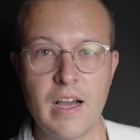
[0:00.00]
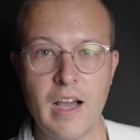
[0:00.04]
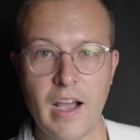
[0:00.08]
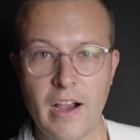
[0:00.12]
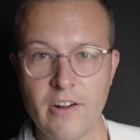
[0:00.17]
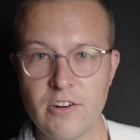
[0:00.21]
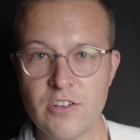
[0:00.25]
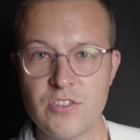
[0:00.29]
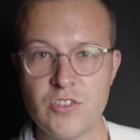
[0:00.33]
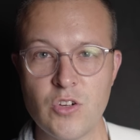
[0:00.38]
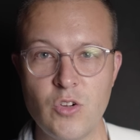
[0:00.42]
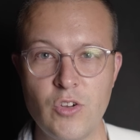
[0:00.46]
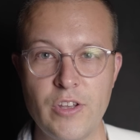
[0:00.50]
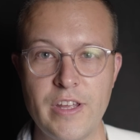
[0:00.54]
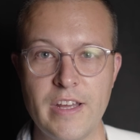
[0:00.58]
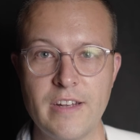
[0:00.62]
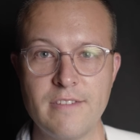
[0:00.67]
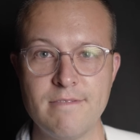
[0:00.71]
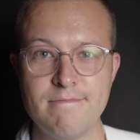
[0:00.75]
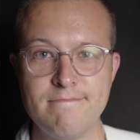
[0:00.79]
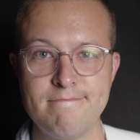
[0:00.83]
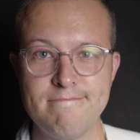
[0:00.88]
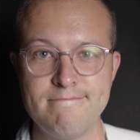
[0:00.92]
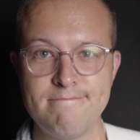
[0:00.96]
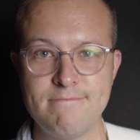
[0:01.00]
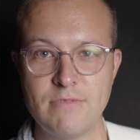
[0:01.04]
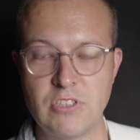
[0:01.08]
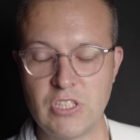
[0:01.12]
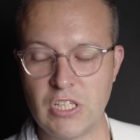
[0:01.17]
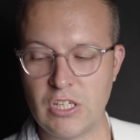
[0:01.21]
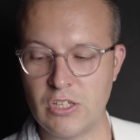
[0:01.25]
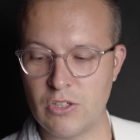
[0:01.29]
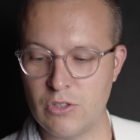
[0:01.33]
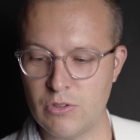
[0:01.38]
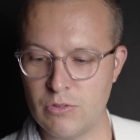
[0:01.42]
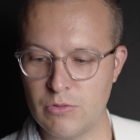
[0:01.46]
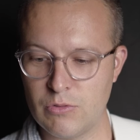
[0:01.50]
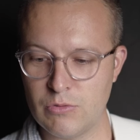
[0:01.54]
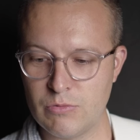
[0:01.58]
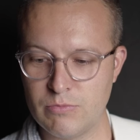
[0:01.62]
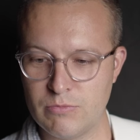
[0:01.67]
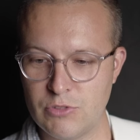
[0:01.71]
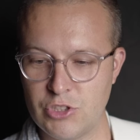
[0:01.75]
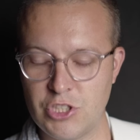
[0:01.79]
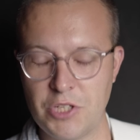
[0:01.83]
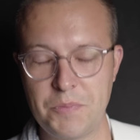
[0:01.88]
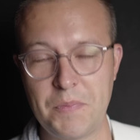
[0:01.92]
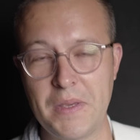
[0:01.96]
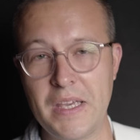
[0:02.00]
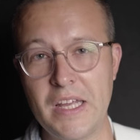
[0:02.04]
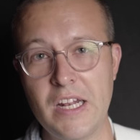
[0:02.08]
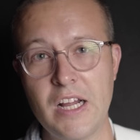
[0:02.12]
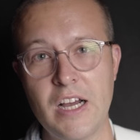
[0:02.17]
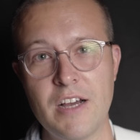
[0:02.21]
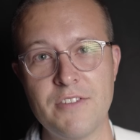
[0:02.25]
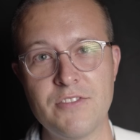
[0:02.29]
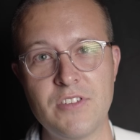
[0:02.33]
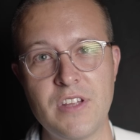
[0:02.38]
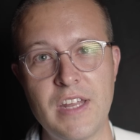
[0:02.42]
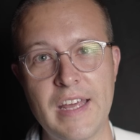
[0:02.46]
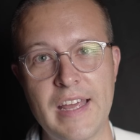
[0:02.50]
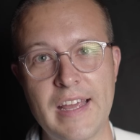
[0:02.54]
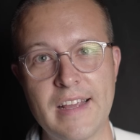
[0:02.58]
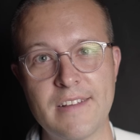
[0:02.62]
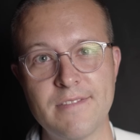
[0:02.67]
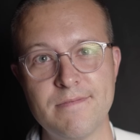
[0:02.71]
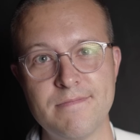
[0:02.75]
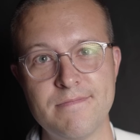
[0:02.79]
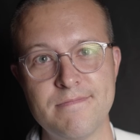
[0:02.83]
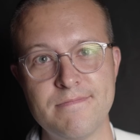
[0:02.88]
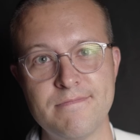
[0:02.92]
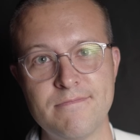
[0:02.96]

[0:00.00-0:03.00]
already sold it, so shipping it off today.